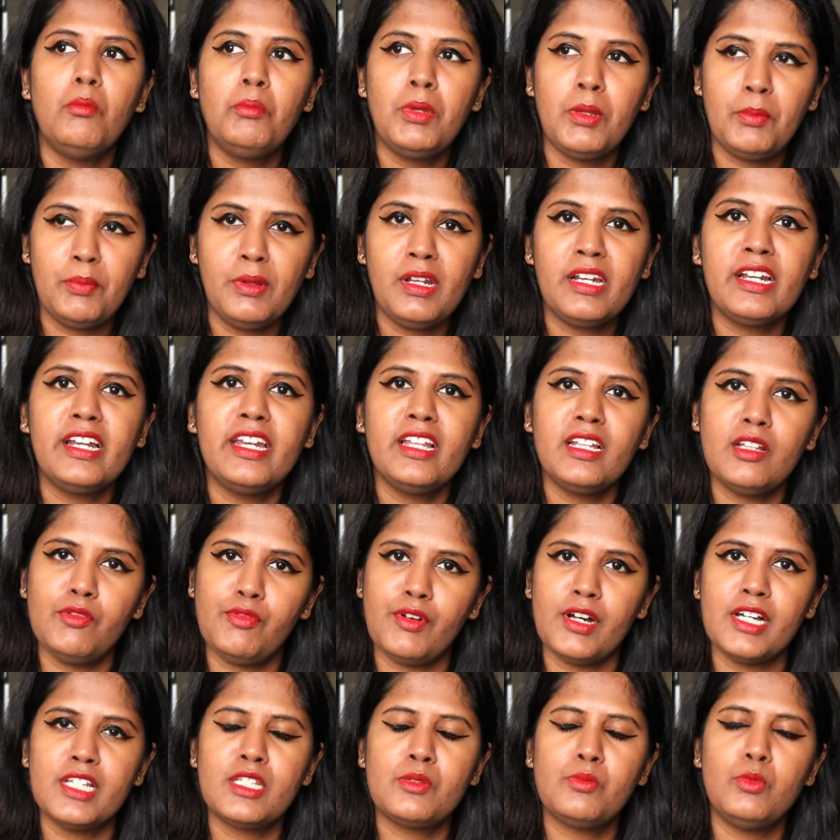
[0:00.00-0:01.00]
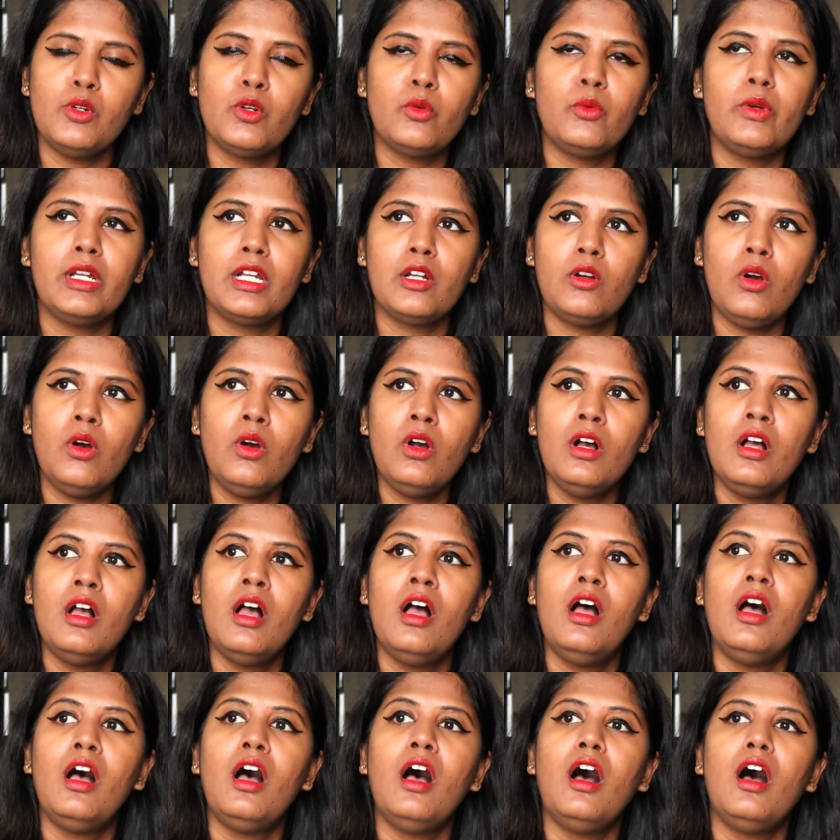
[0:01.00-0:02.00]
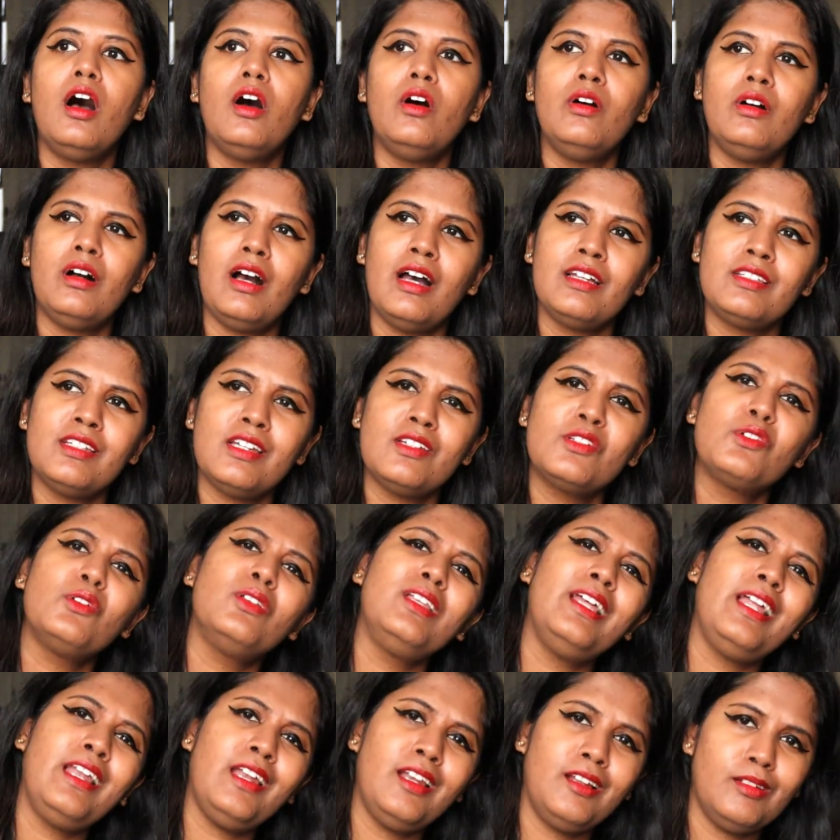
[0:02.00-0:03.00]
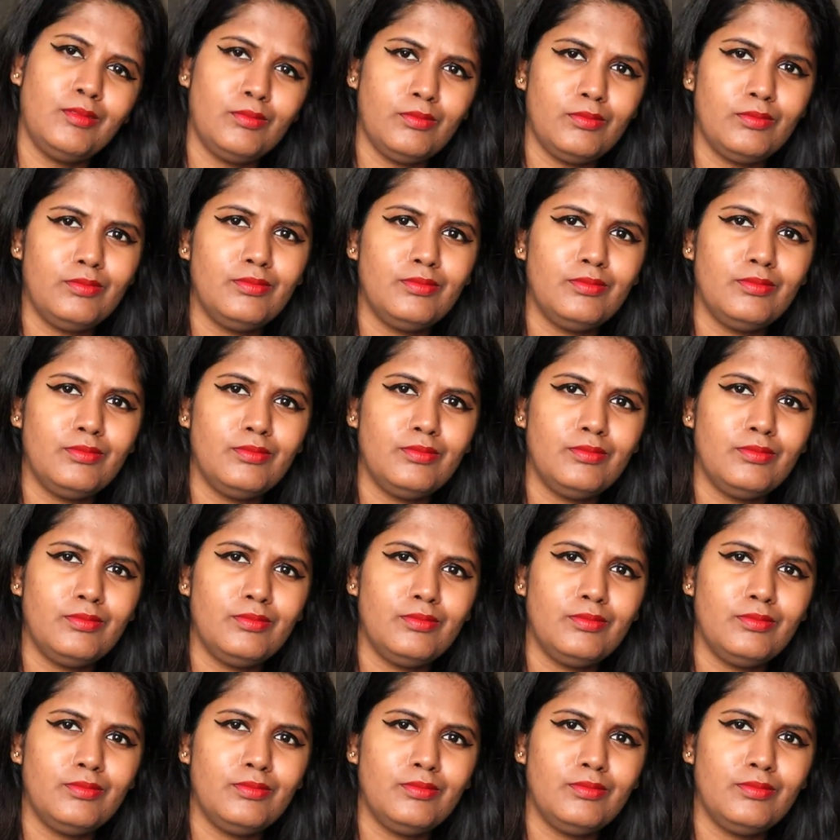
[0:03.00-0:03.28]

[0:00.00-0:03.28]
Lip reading: people reading the first book will go, oh, acha, so they'll,